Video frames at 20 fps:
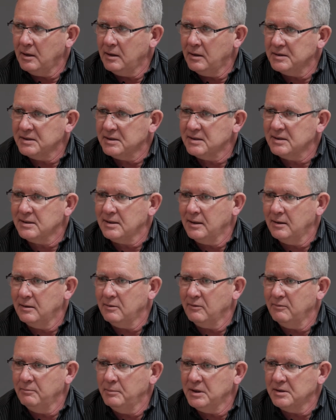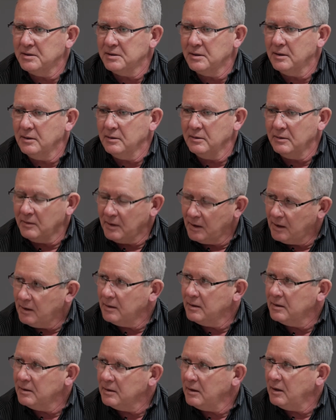state of Mexico,
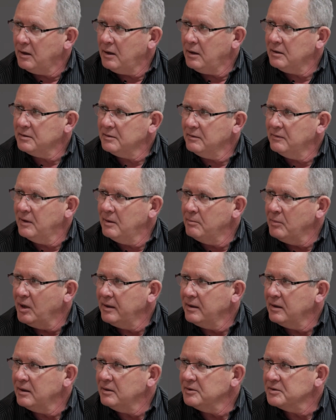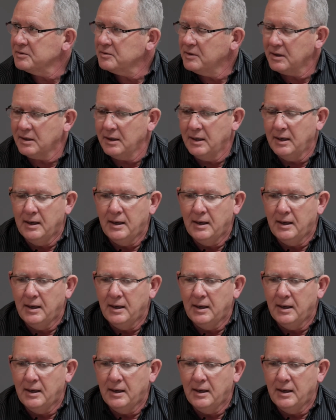the heart of their mining district.